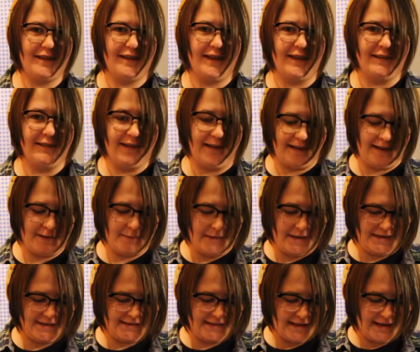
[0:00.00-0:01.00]
and then I
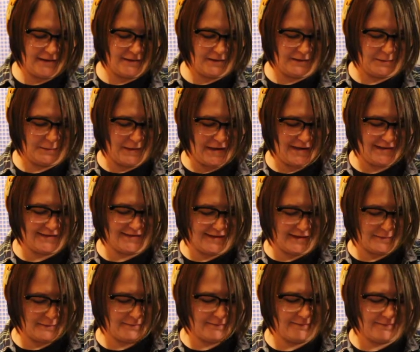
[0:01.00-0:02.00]
made Donald buy
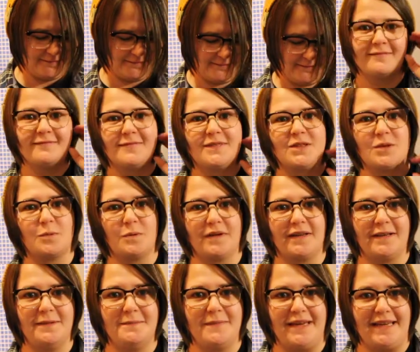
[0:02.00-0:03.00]
some. So we're
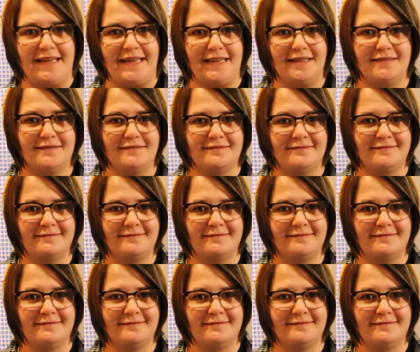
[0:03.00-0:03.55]
gonna make it.